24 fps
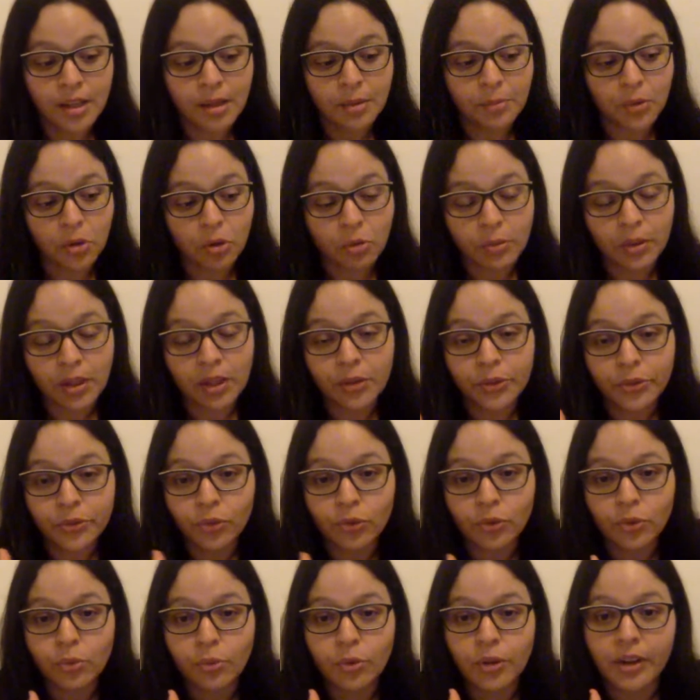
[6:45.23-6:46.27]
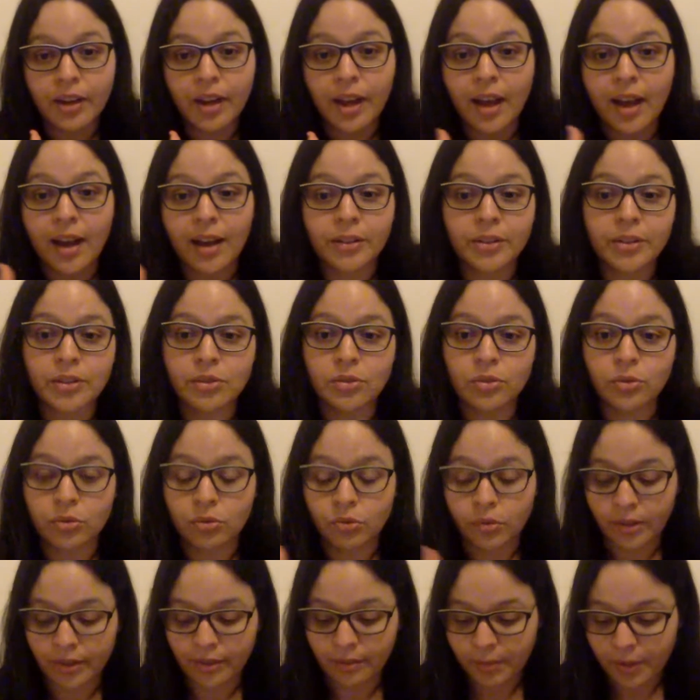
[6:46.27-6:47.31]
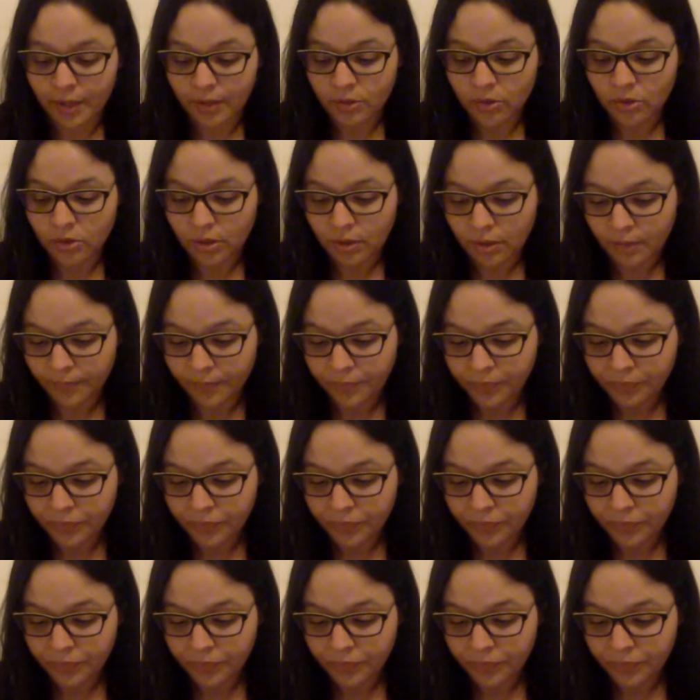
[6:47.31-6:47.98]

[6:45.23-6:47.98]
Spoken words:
But it'll be equal to the work out due to expansion.